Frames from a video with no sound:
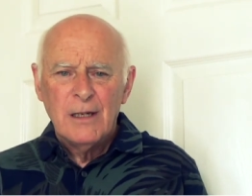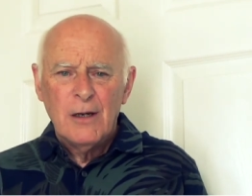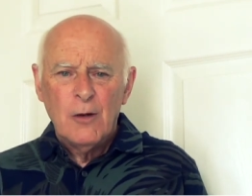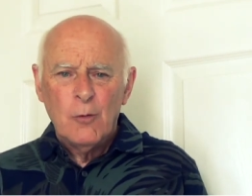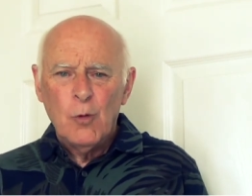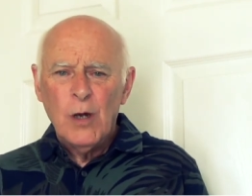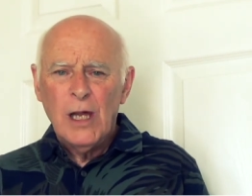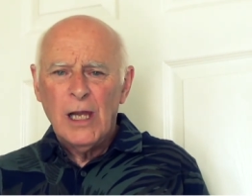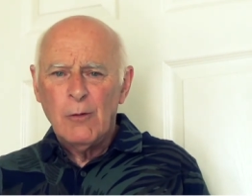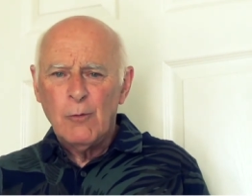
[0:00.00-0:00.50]

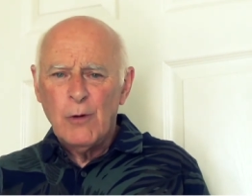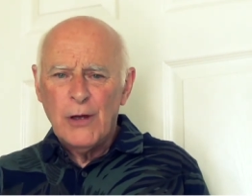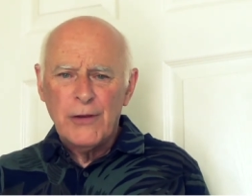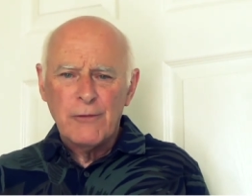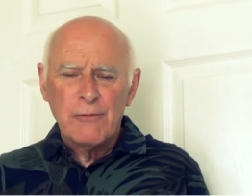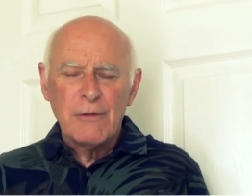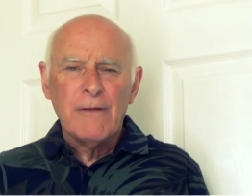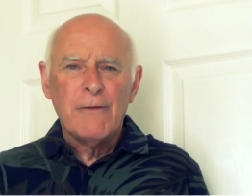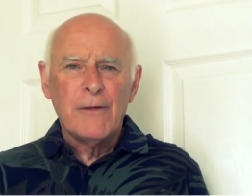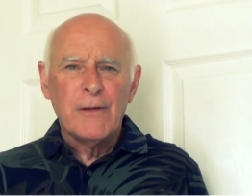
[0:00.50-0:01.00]
Well, where the
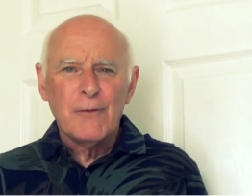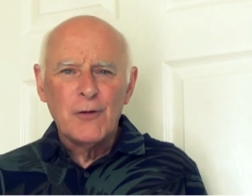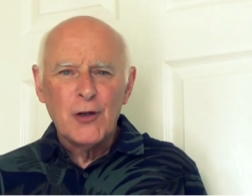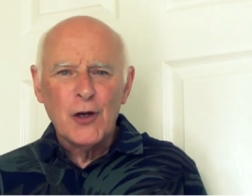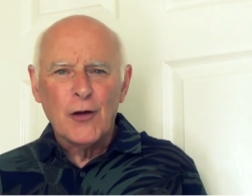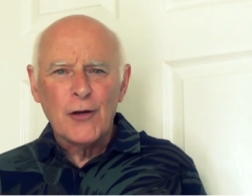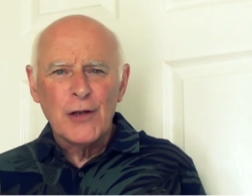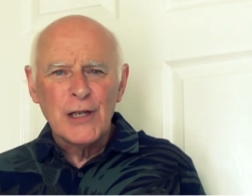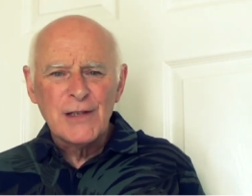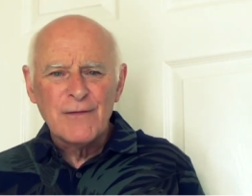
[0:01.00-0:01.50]
river of
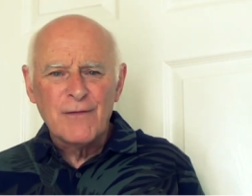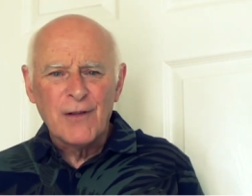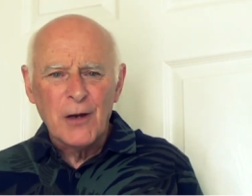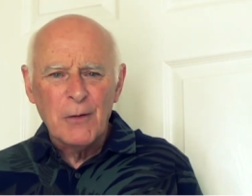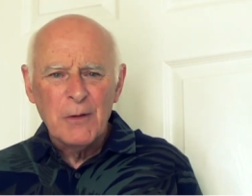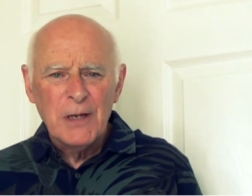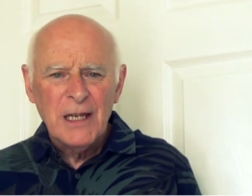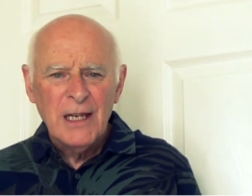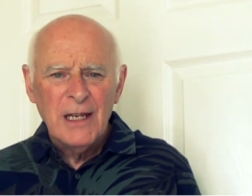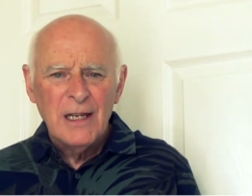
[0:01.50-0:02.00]
God is
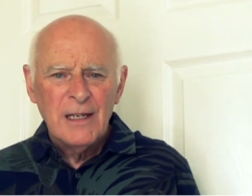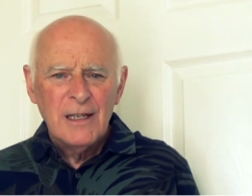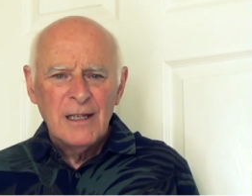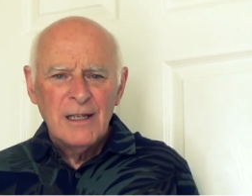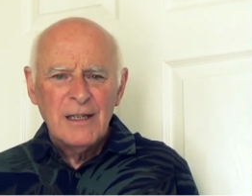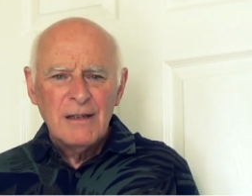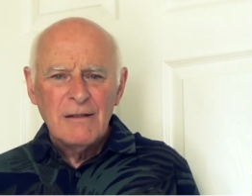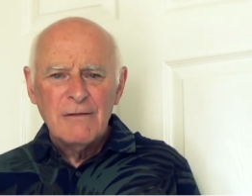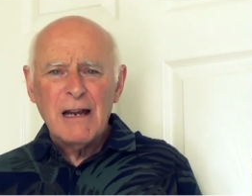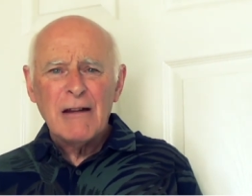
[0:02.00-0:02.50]
flowing,
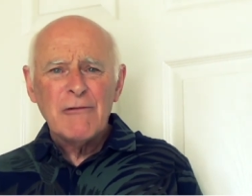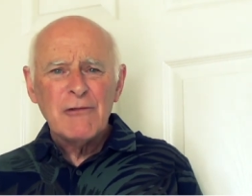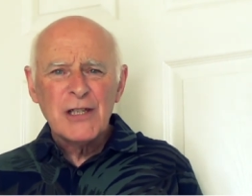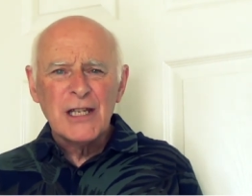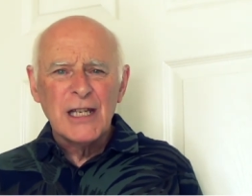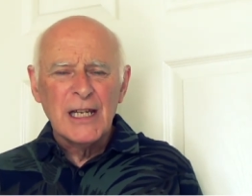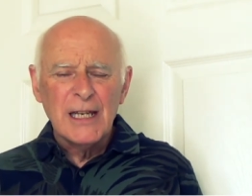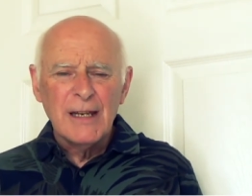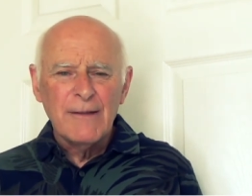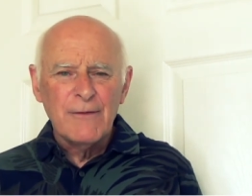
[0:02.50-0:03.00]

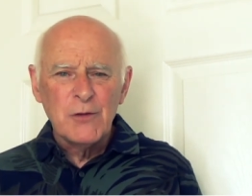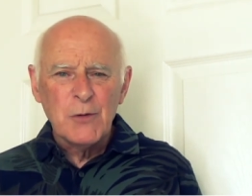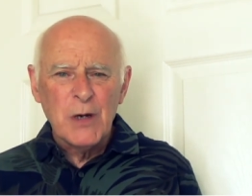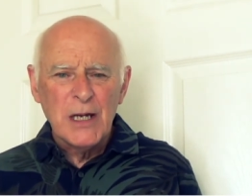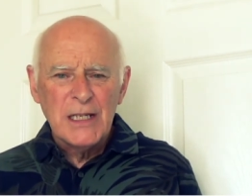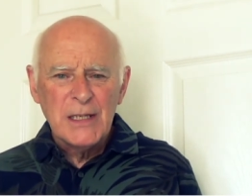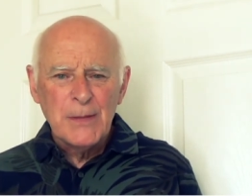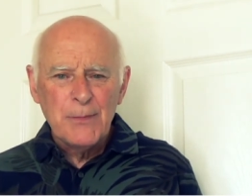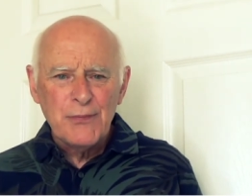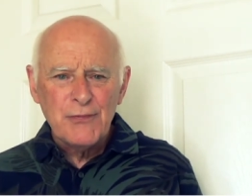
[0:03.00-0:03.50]
grousing gives way
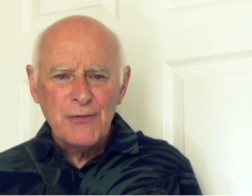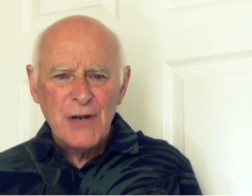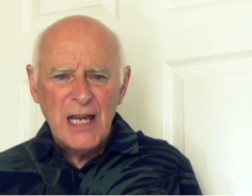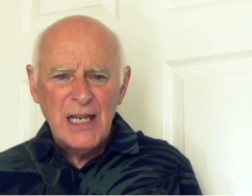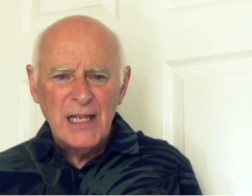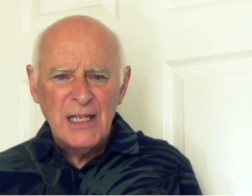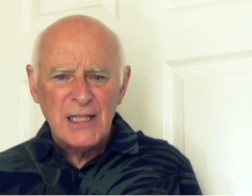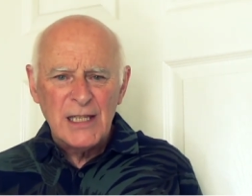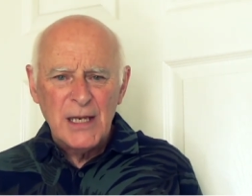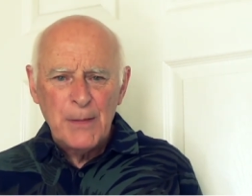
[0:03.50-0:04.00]
to
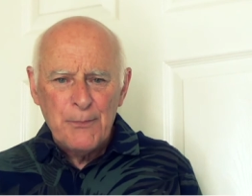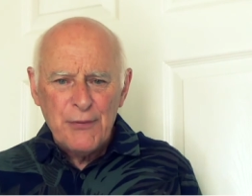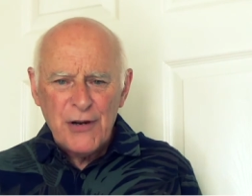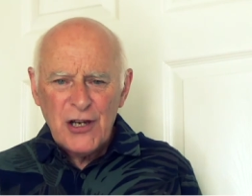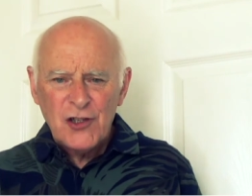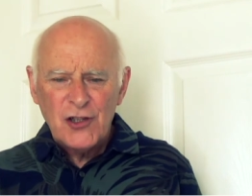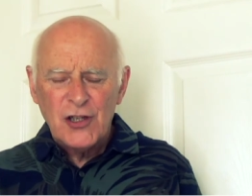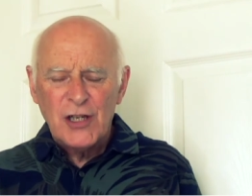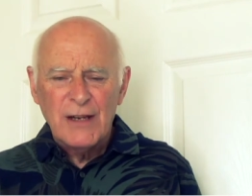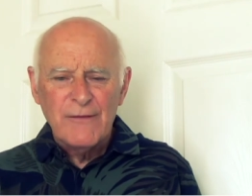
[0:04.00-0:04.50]
praise,
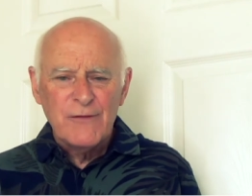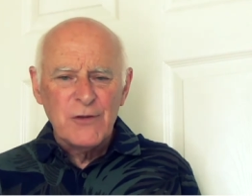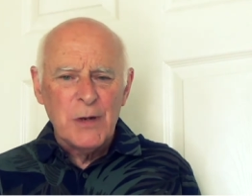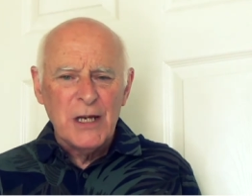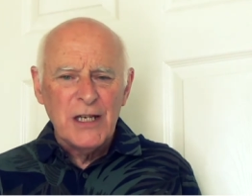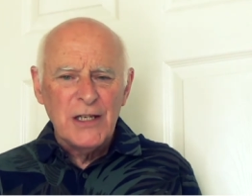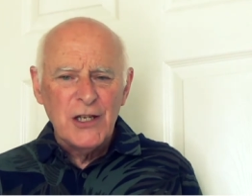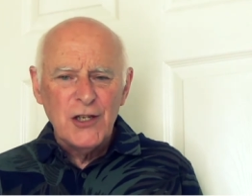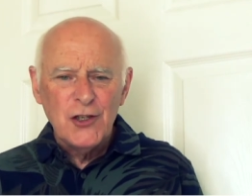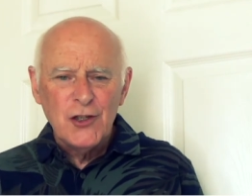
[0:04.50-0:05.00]
depression gives way
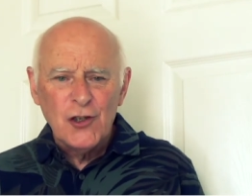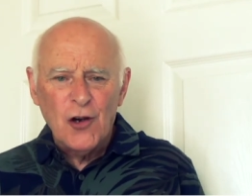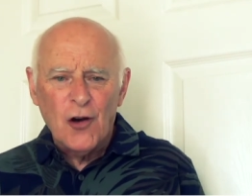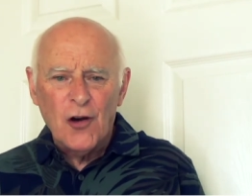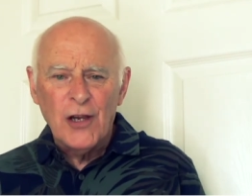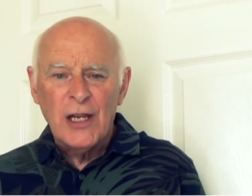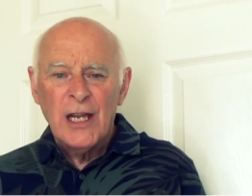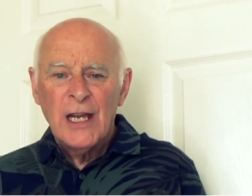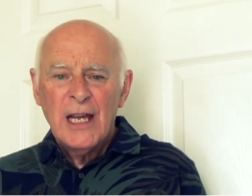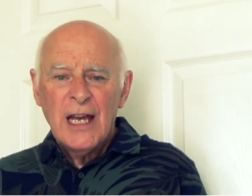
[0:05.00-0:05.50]
to
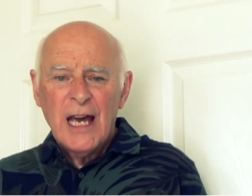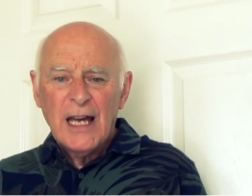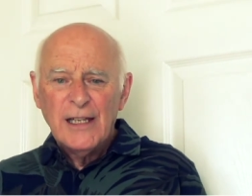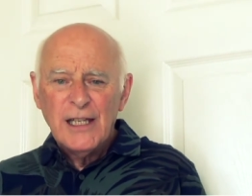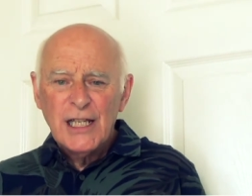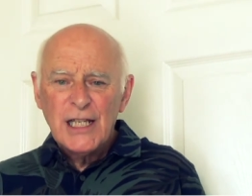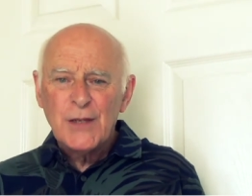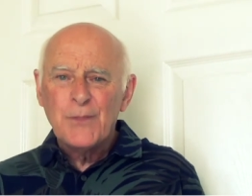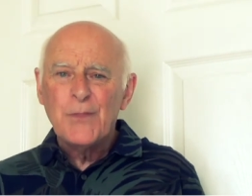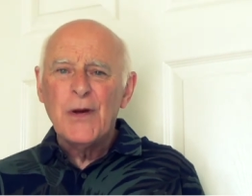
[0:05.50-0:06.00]
joy, and
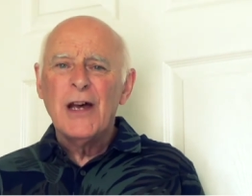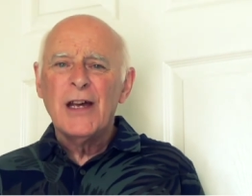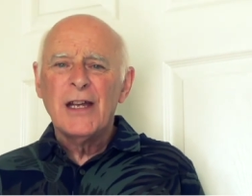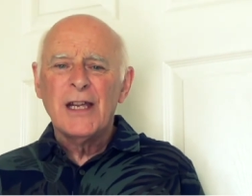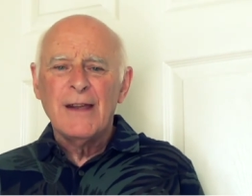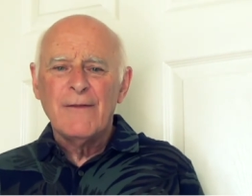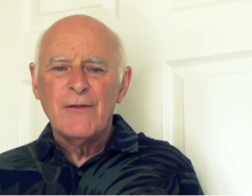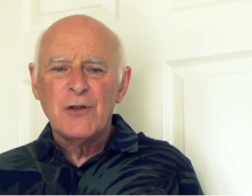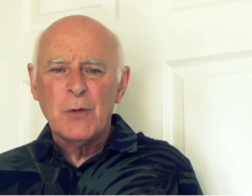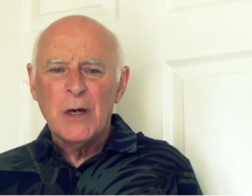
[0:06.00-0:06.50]
despair
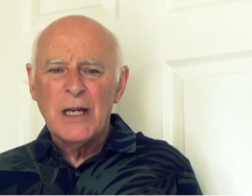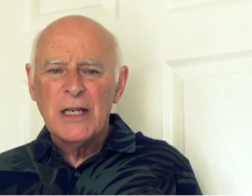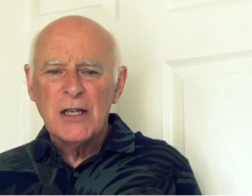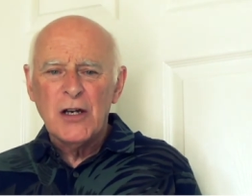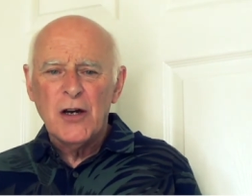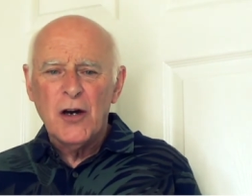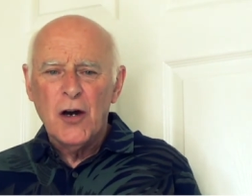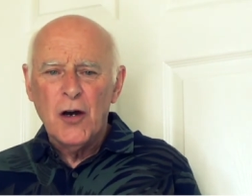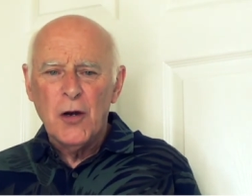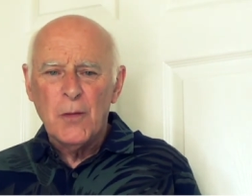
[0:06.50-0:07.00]
gives way to
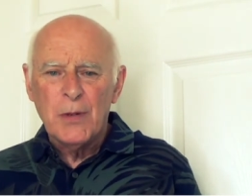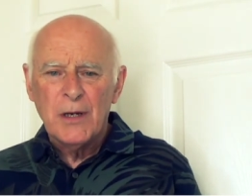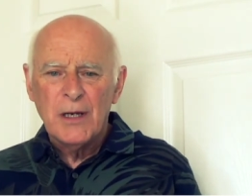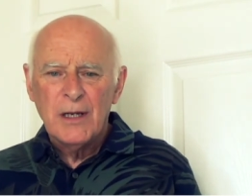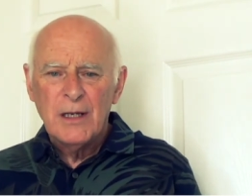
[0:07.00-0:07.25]
hope.